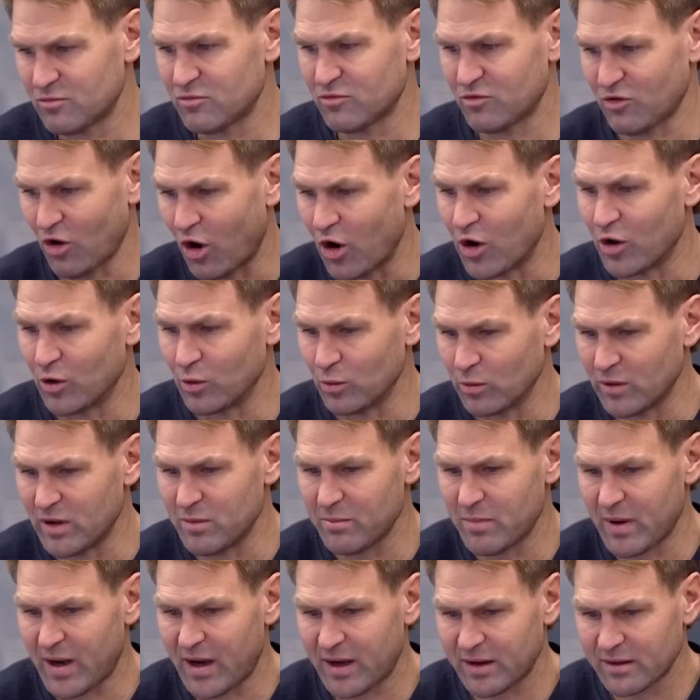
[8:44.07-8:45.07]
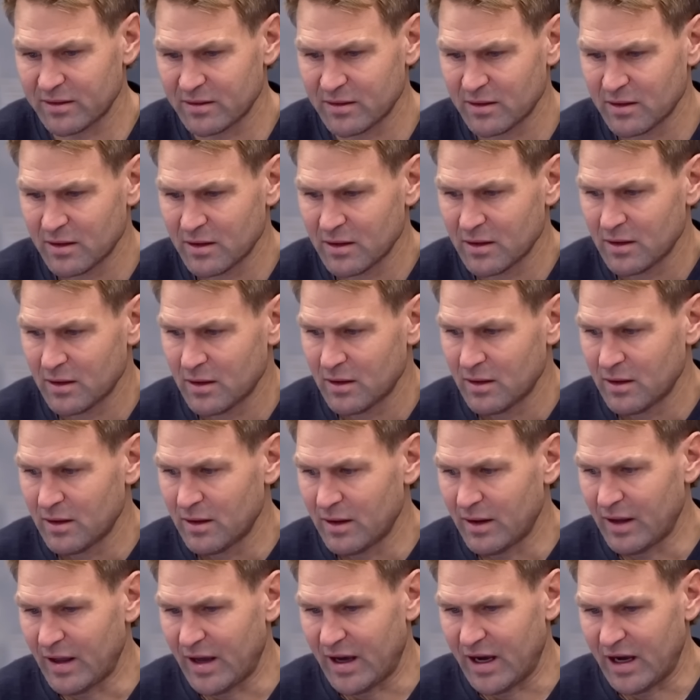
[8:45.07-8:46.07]
Total impact,
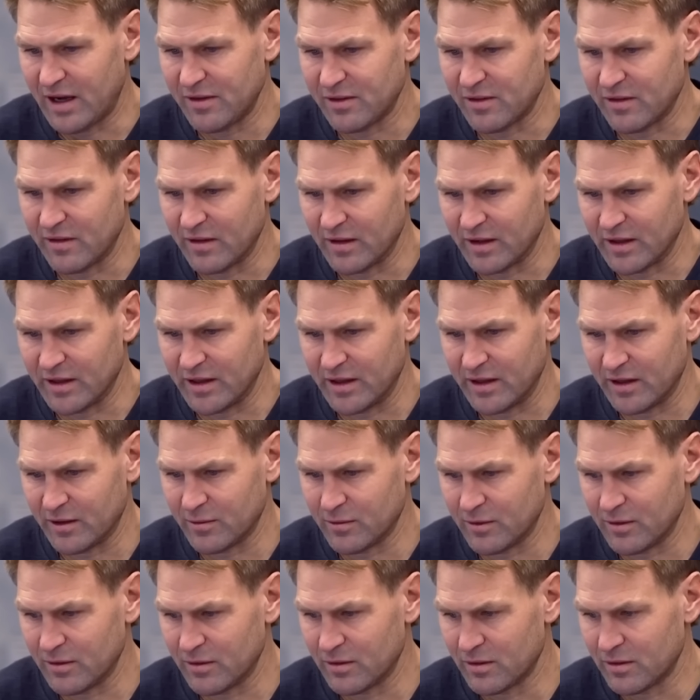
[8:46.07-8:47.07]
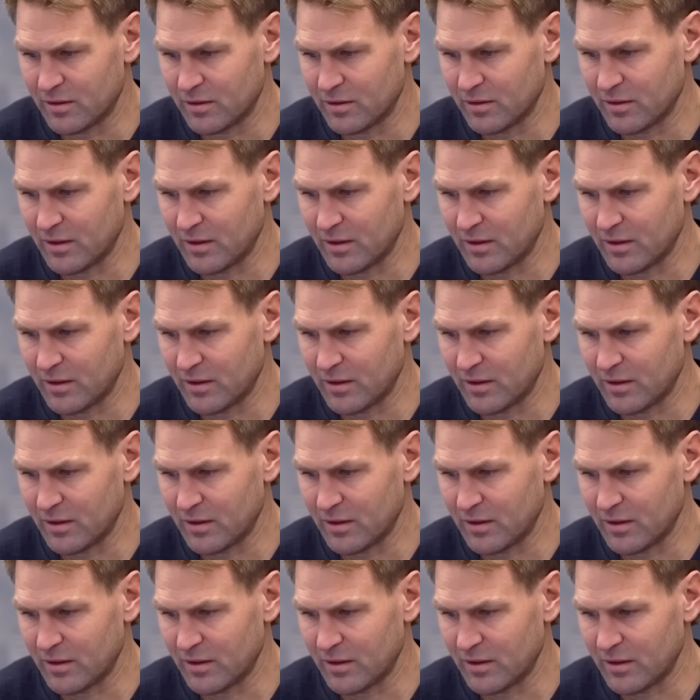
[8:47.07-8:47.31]
8th in the league with